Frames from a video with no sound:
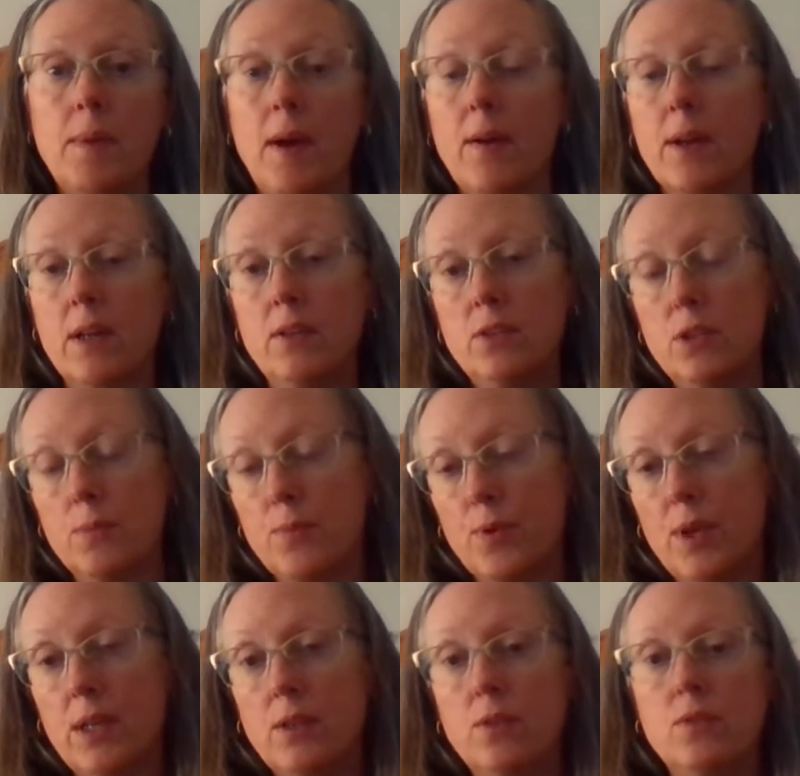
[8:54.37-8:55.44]
America to
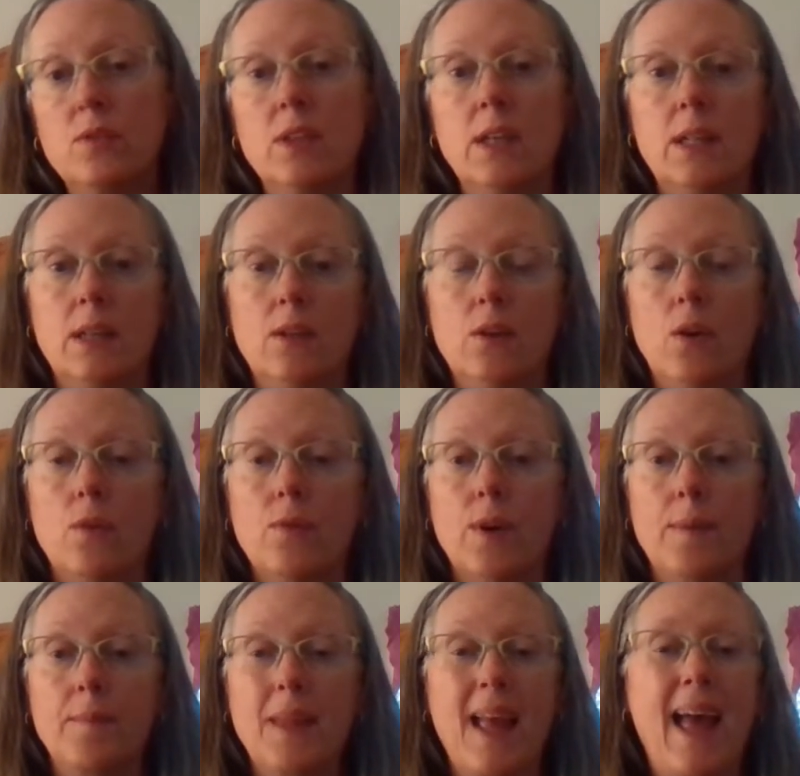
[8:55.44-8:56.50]
bring New Zealand
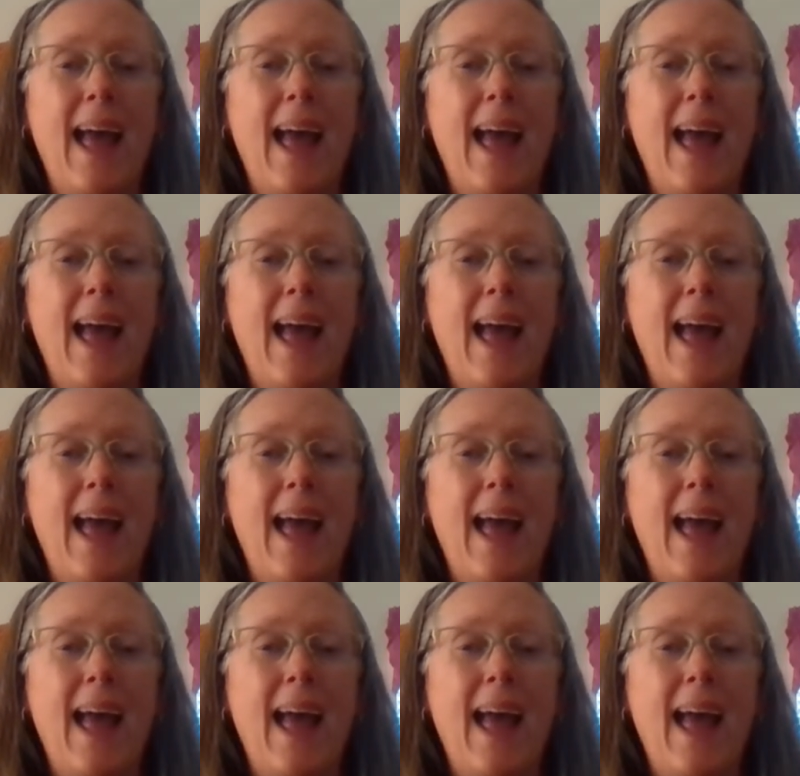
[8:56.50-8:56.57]
over.